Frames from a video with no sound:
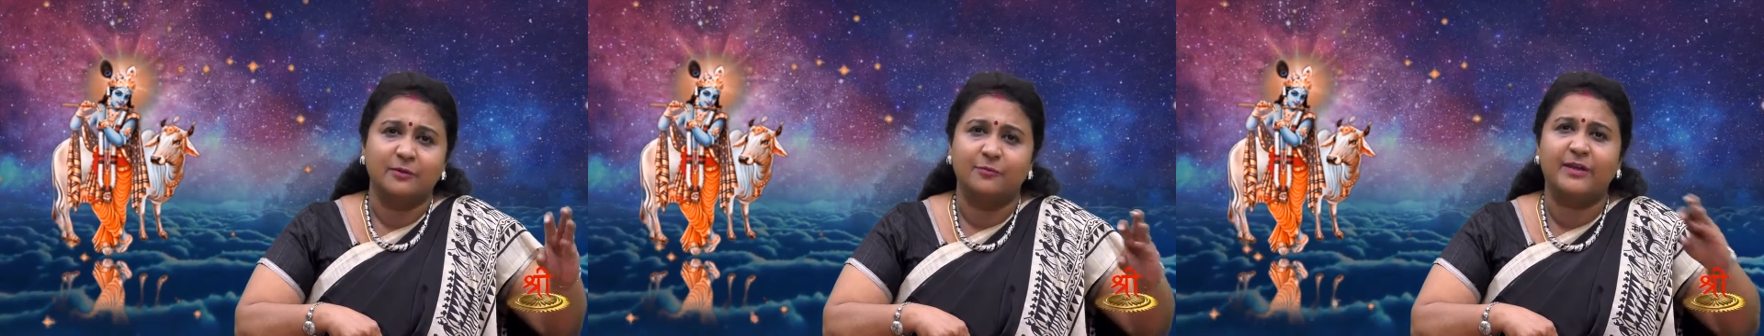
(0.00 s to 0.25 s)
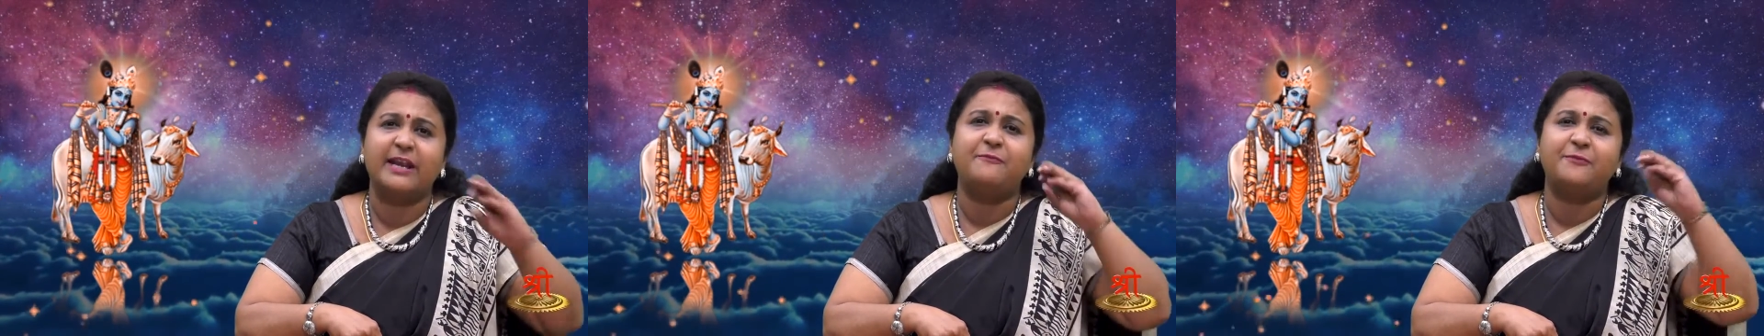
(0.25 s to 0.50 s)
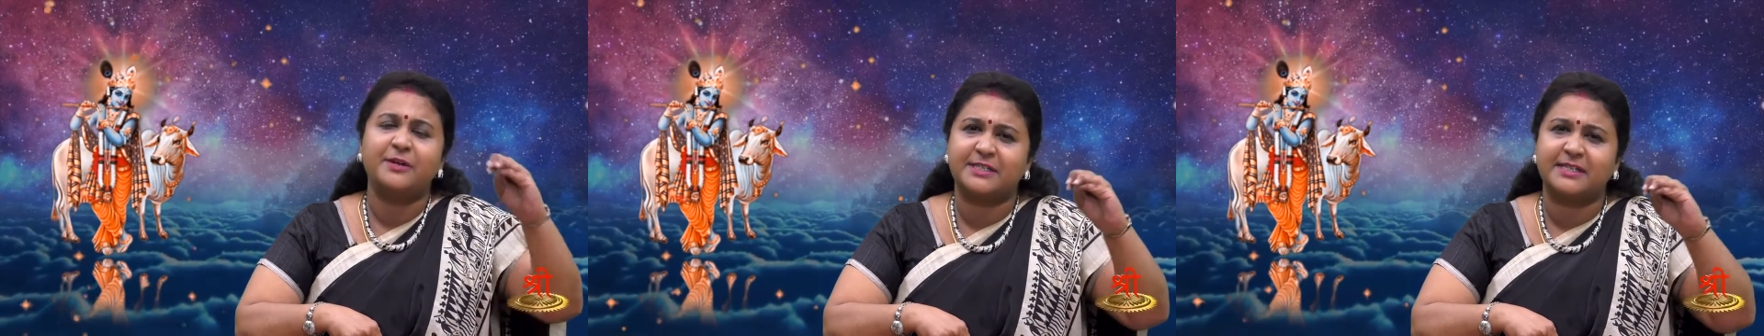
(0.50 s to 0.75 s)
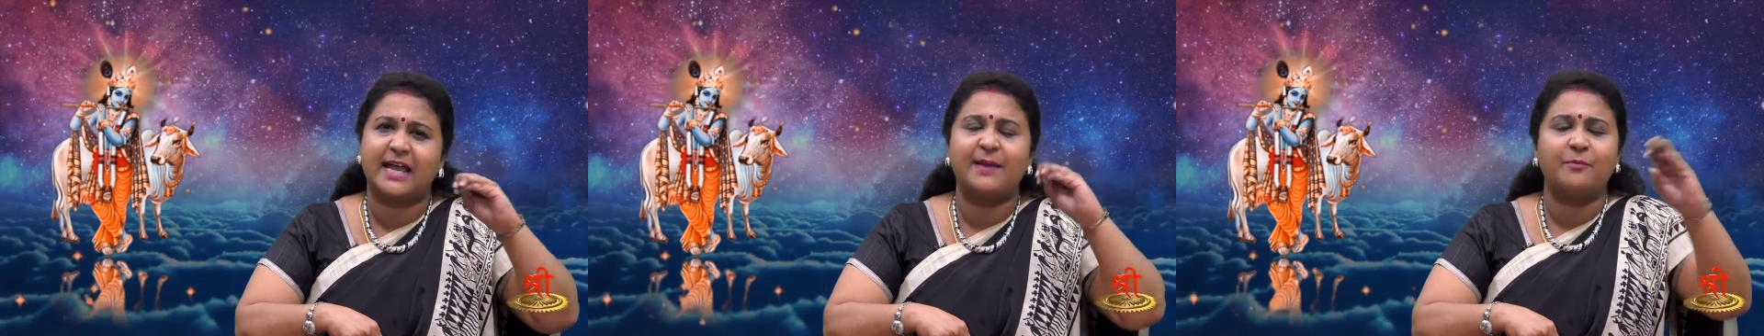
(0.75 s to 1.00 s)
very
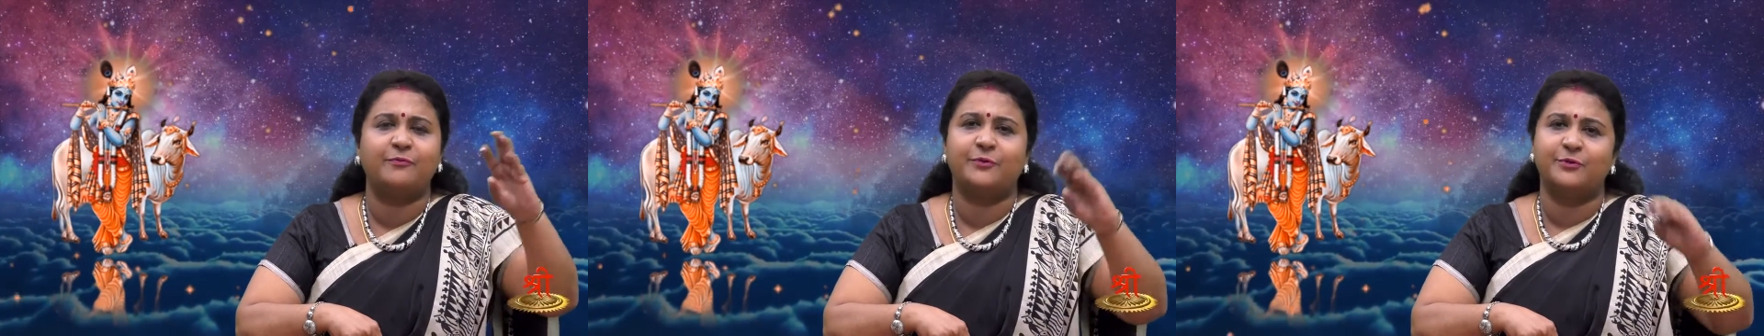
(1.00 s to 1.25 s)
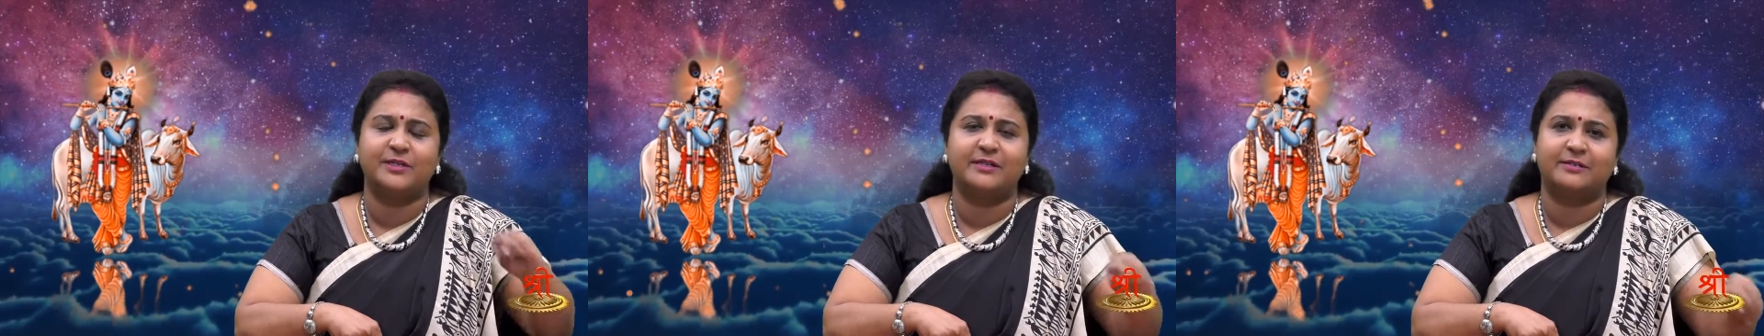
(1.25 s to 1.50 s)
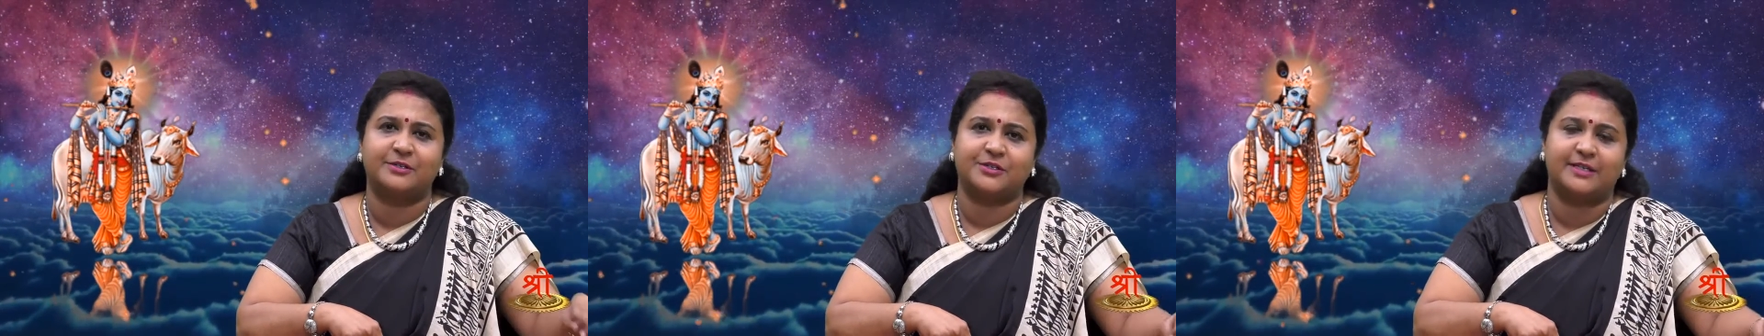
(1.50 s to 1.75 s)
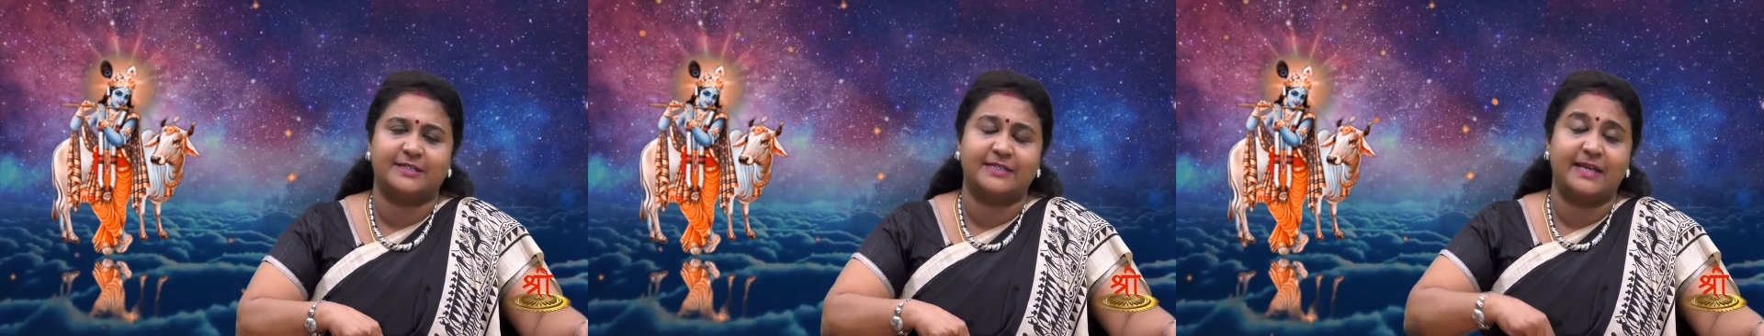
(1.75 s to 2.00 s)
first time of using a
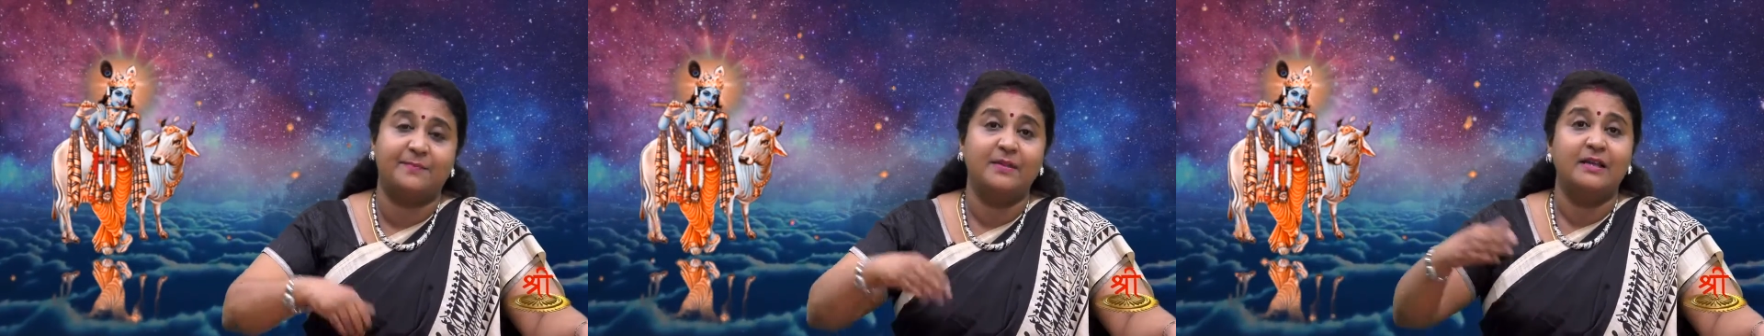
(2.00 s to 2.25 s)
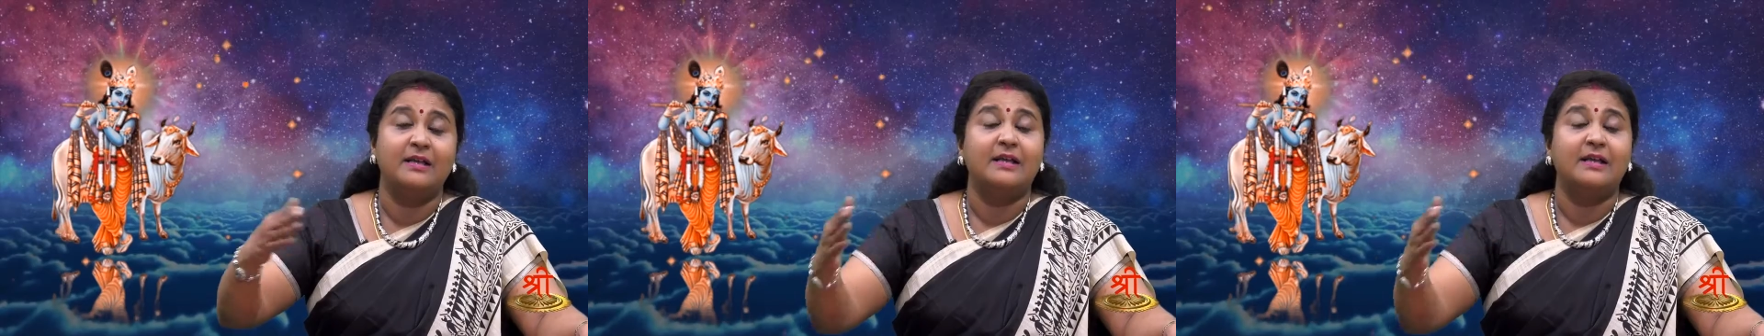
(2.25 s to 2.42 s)
Krishna's name.